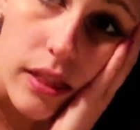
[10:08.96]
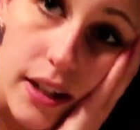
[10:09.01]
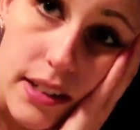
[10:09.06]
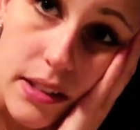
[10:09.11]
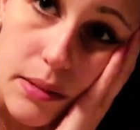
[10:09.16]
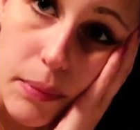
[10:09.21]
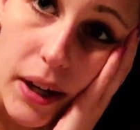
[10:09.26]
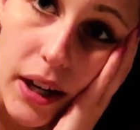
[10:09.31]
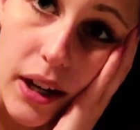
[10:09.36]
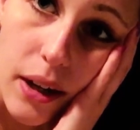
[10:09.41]

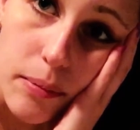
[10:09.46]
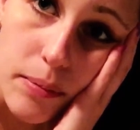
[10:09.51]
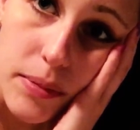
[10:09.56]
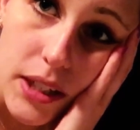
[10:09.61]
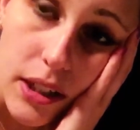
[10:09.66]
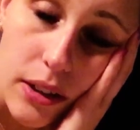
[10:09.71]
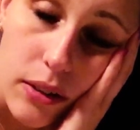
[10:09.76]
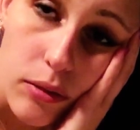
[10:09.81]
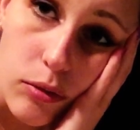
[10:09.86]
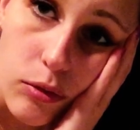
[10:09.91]
that's my
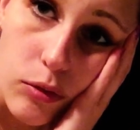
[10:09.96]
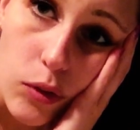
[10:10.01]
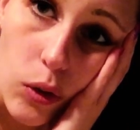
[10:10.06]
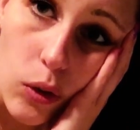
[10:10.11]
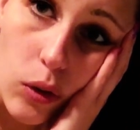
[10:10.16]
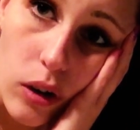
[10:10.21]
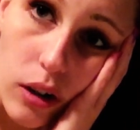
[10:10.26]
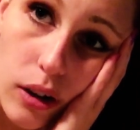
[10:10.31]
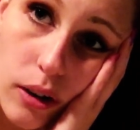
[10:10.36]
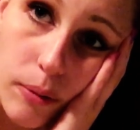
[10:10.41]
update
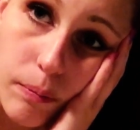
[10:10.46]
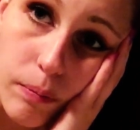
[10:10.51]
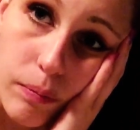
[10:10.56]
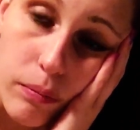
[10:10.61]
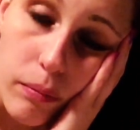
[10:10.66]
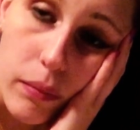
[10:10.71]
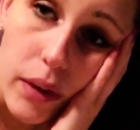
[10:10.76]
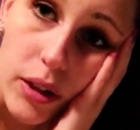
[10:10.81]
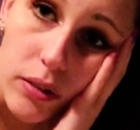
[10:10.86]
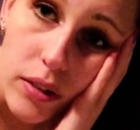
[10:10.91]
for
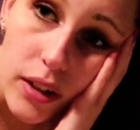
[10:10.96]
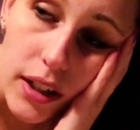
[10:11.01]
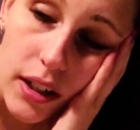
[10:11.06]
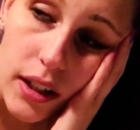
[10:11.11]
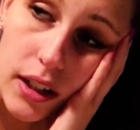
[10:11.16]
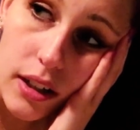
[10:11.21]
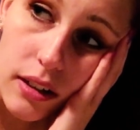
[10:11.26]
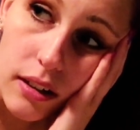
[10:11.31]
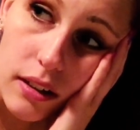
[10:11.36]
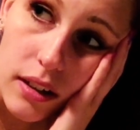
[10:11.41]
my
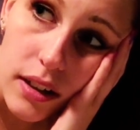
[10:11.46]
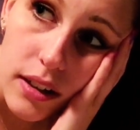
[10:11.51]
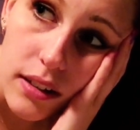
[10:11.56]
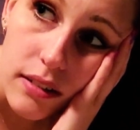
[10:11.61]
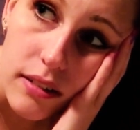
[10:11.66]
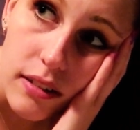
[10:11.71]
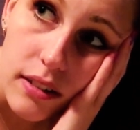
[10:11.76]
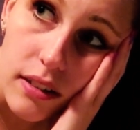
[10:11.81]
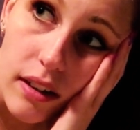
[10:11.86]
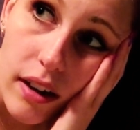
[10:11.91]
reading. It
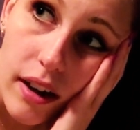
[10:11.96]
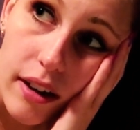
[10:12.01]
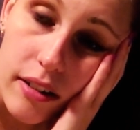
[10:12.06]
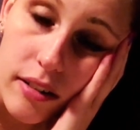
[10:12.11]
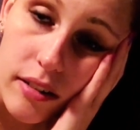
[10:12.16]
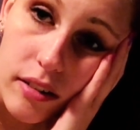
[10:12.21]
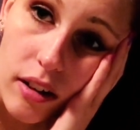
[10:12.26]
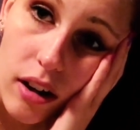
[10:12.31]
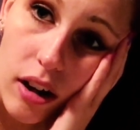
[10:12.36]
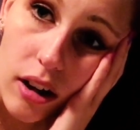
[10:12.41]

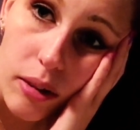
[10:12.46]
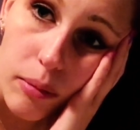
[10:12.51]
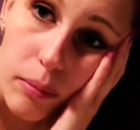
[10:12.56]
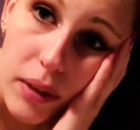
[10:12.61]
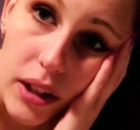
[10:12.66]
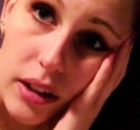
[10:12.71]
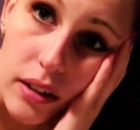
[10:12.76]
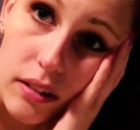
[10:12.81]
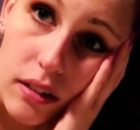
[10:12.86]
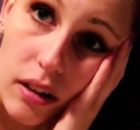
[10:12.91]
has not
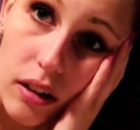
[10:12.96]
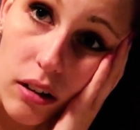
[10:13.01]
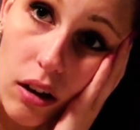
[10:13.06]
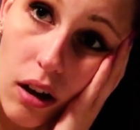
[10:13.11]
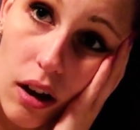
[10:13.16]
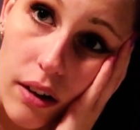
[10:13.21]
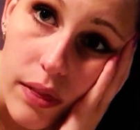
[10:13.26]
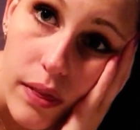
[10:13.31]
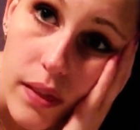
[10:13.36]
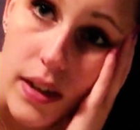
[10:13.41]
been a
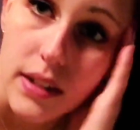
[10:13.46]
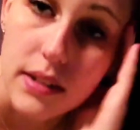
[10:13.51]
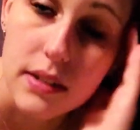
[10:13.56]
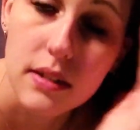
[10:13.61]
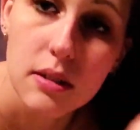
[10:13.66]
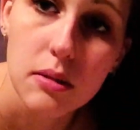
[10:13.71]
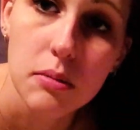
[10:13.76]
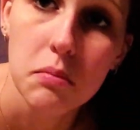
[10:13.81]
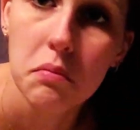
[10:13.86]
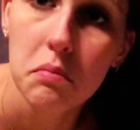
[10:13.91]
lot
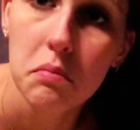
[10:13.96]
this